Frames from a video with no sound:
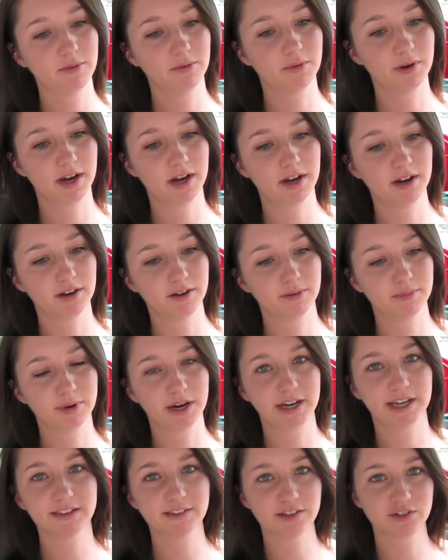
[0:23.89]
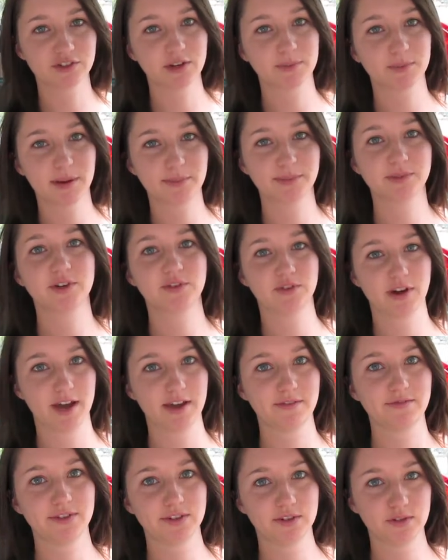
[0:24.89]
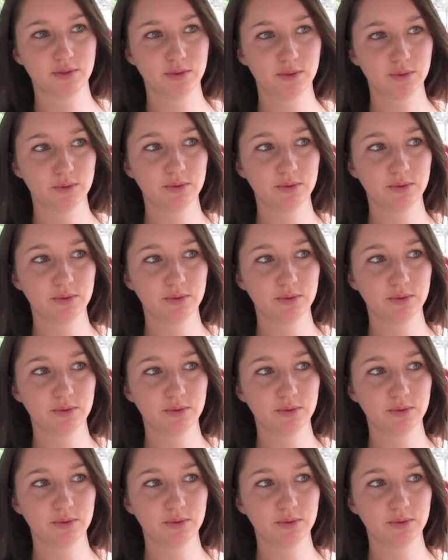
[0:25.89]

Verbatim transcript: while breaking the trip up to drive to